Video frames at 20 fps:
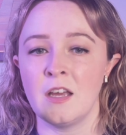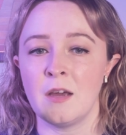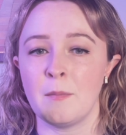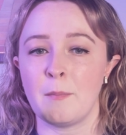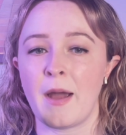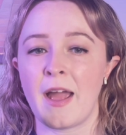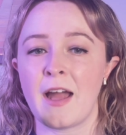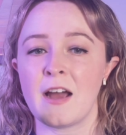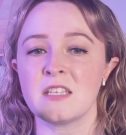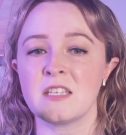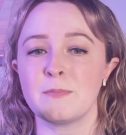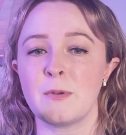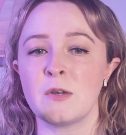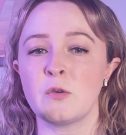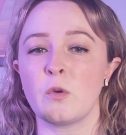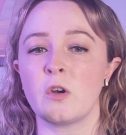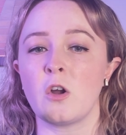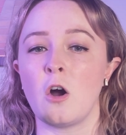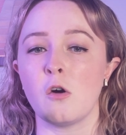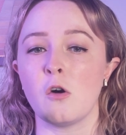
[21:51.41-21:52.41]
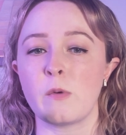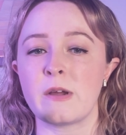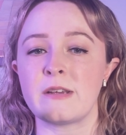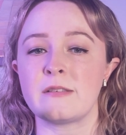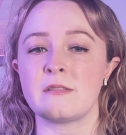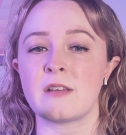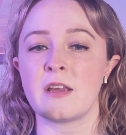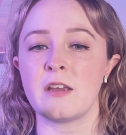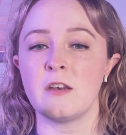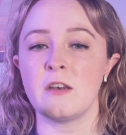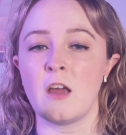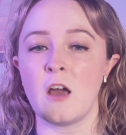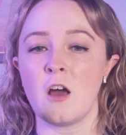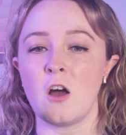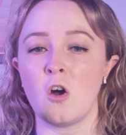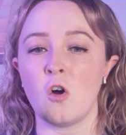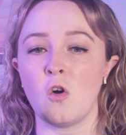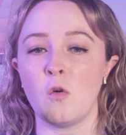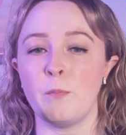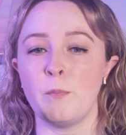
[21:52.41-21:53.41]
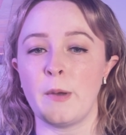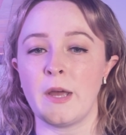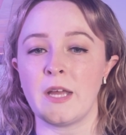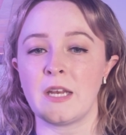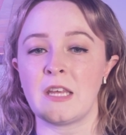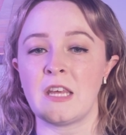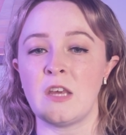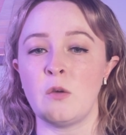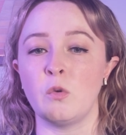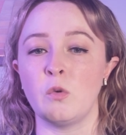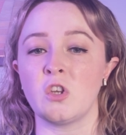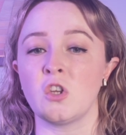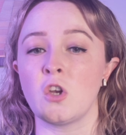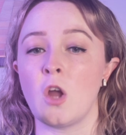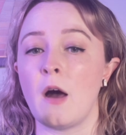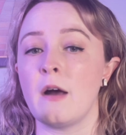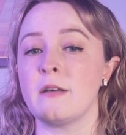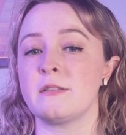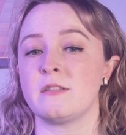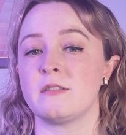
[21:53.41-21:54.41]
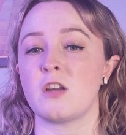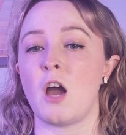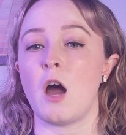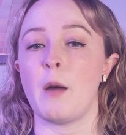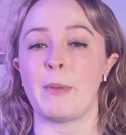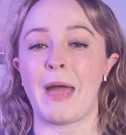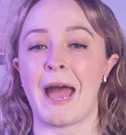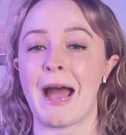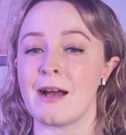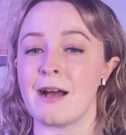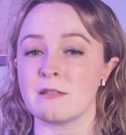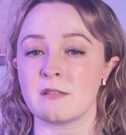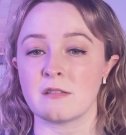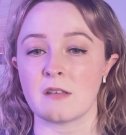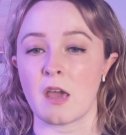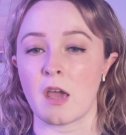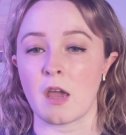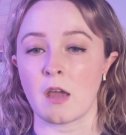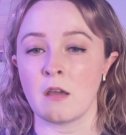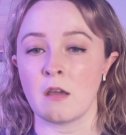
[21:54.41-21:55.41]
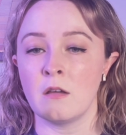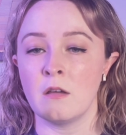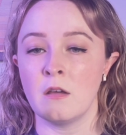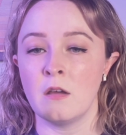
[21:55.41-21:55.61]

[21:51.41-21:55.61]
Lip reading: My husband would always say no, but he would not stop asking.